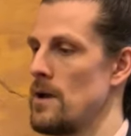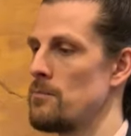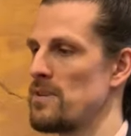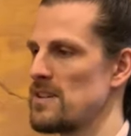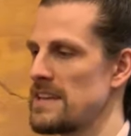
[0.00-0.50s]

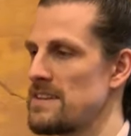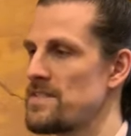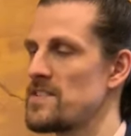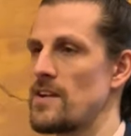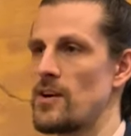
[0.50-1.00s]

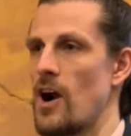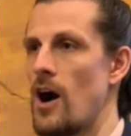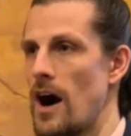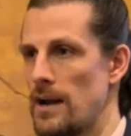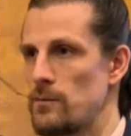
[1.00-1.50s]
beliefs that are
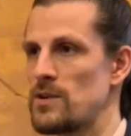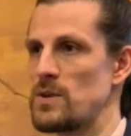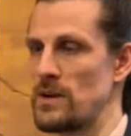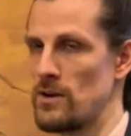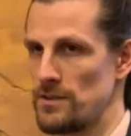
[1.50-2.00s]
odd, which we
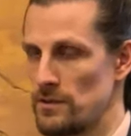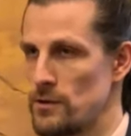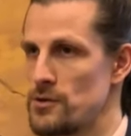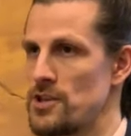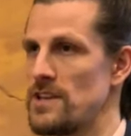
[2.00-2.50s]
call
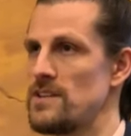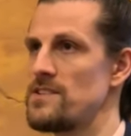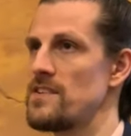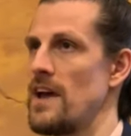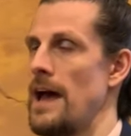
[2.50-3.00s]
delusions,